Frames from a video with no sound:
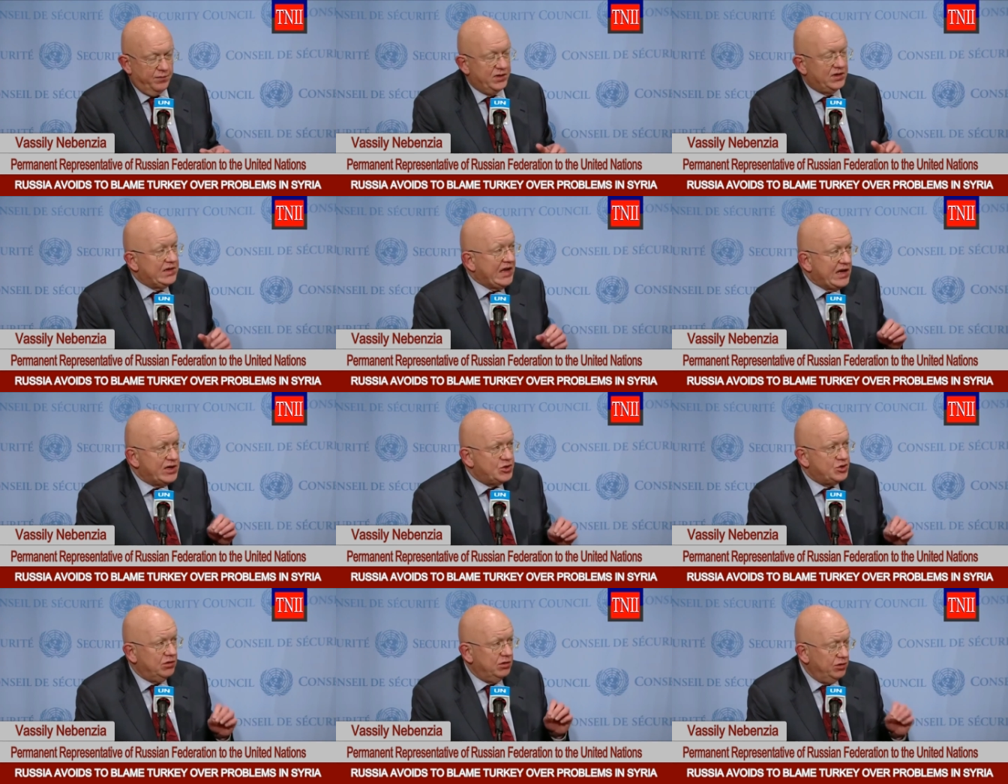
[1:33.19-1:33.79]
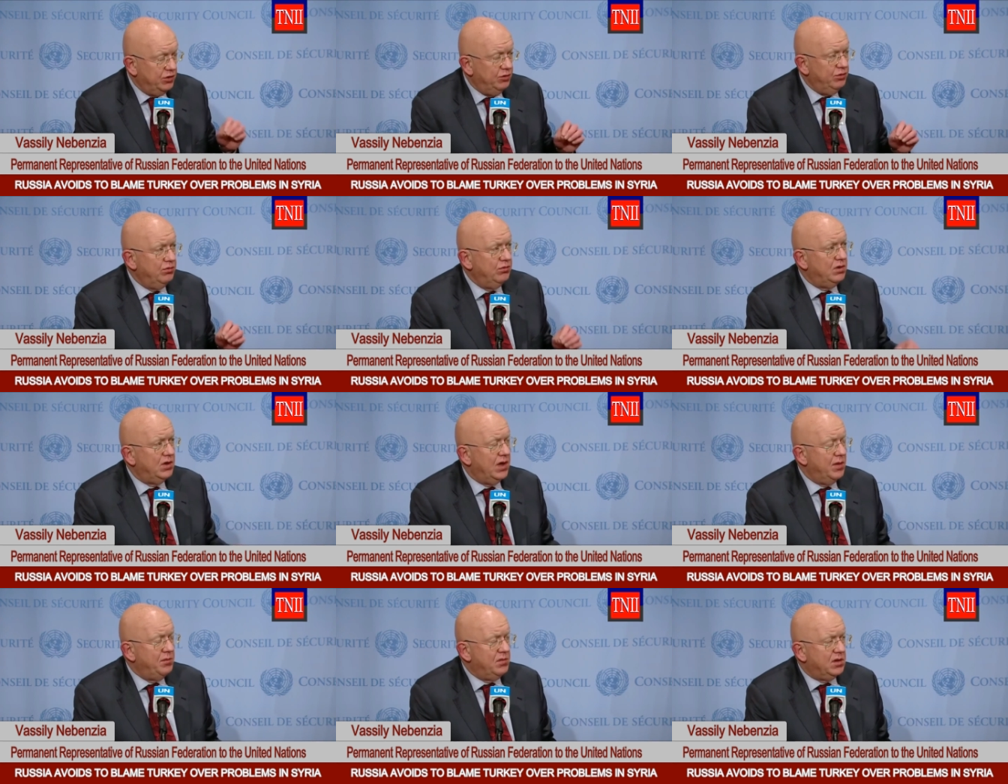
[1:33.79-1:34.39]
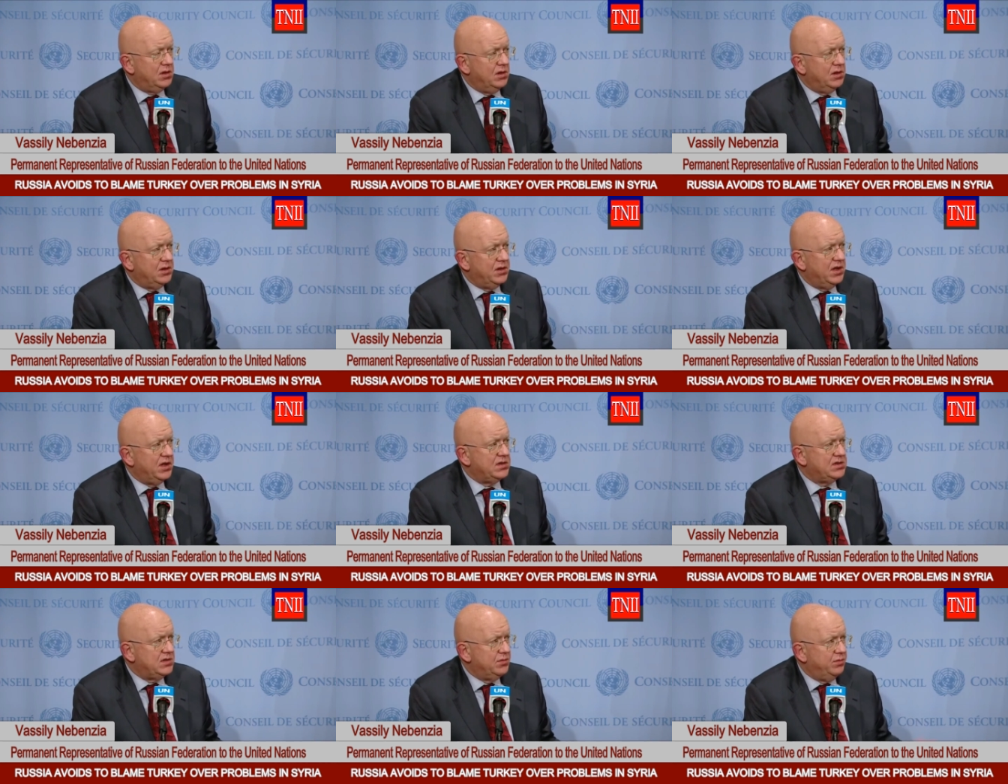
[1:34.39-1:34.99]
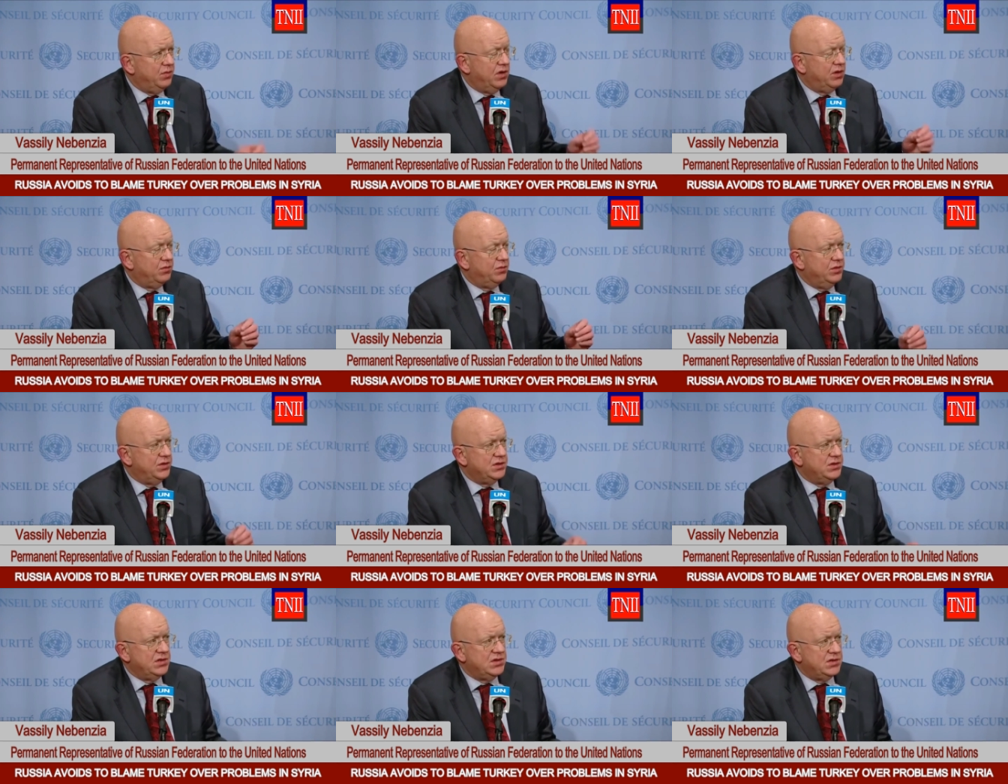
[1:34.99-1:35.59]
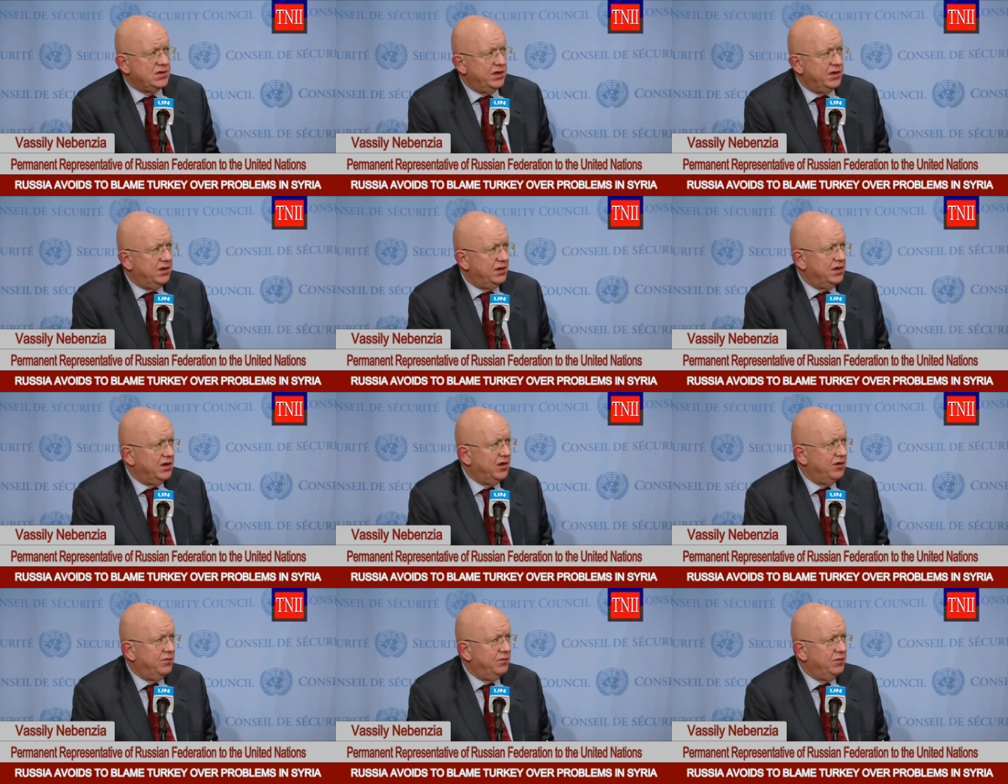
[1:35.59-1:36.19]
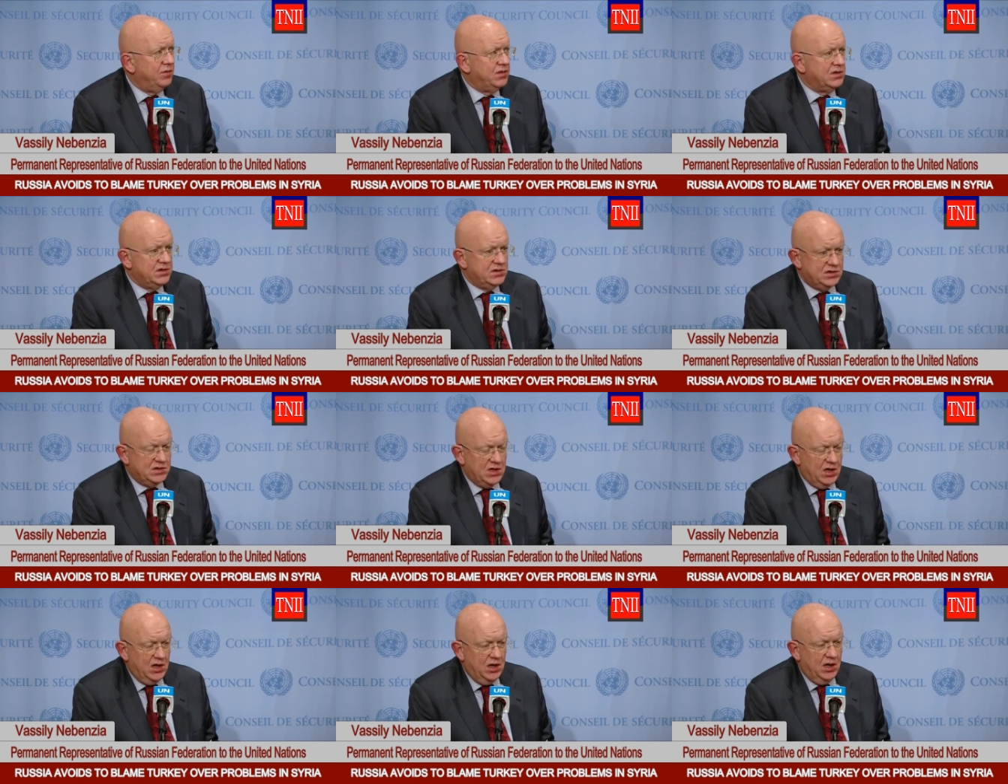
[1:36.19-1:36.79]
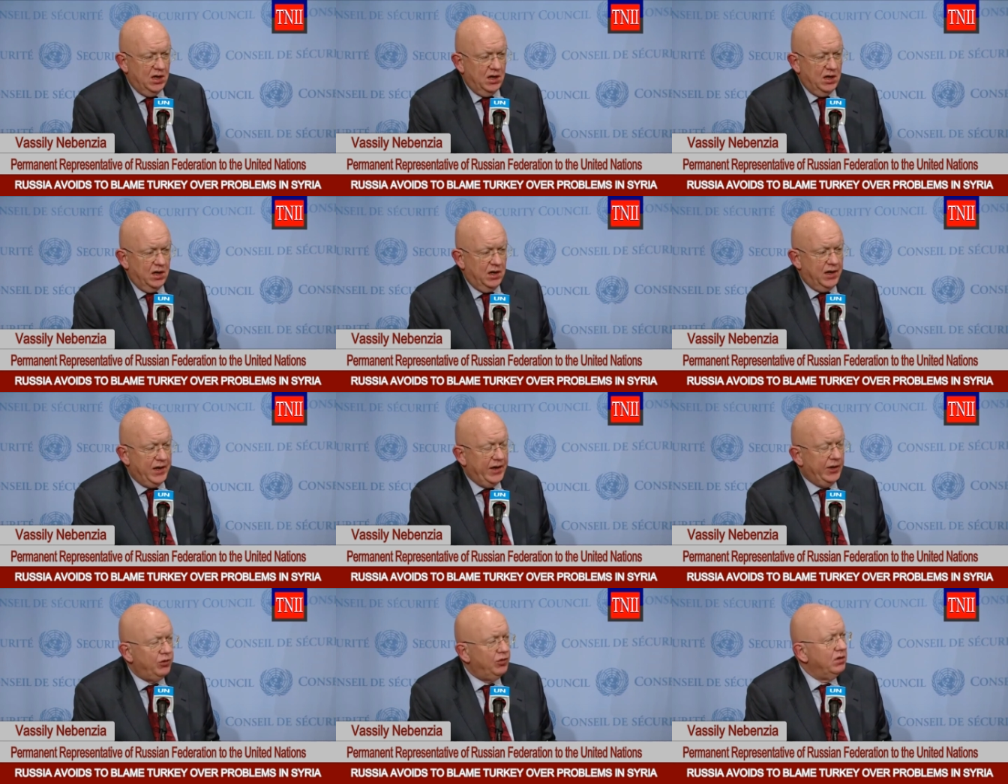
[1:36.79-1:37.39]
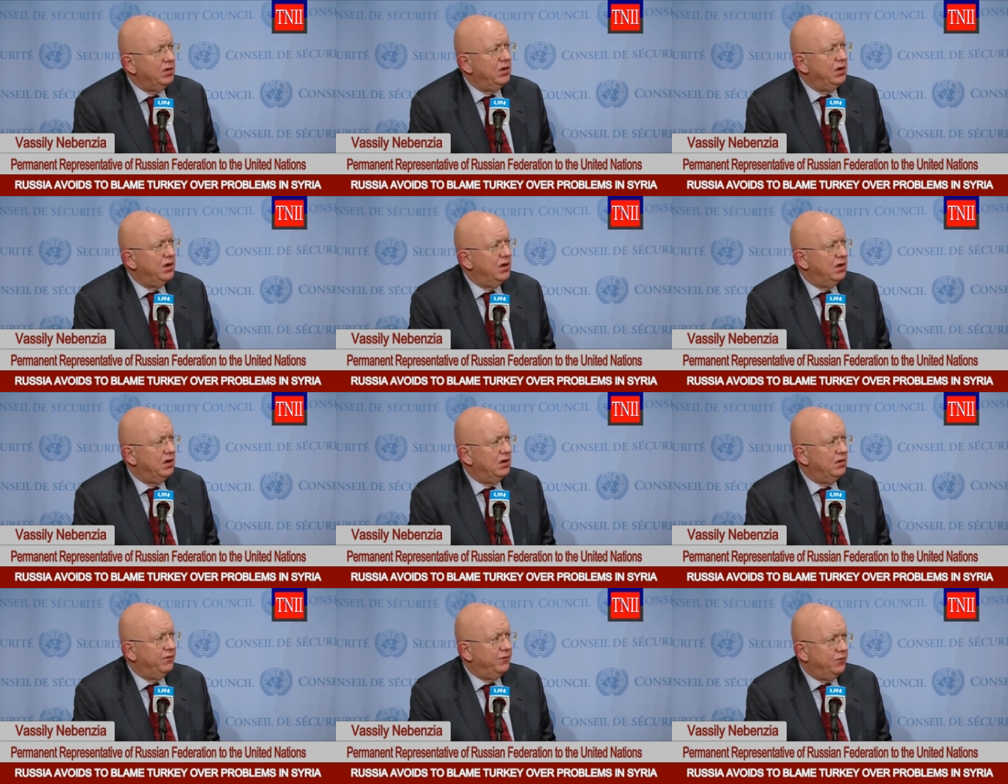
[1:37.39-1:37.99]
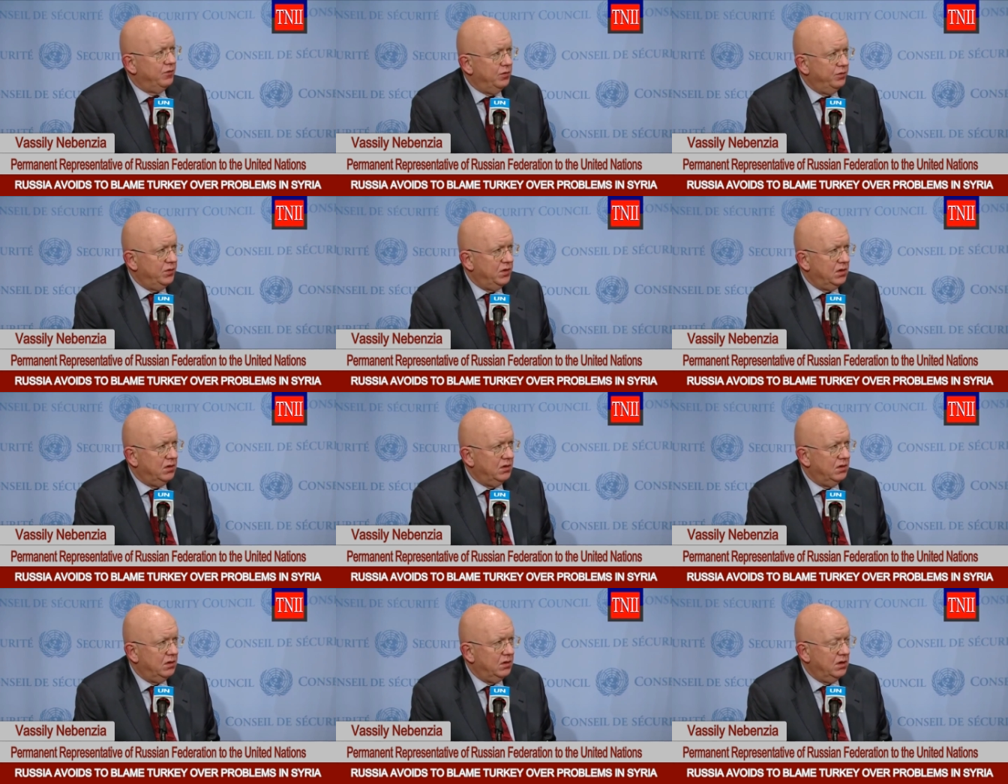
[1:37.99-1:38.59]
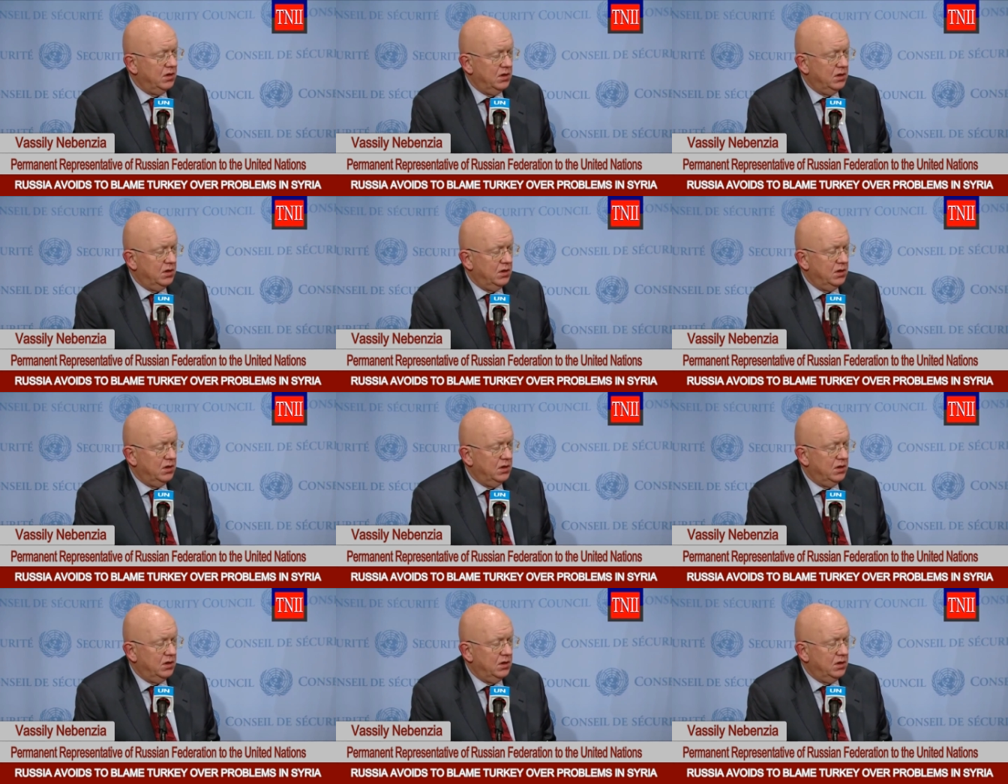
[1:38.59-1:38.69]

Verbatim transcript: potential new chemical attacks, about which the Syrian government is regularly informing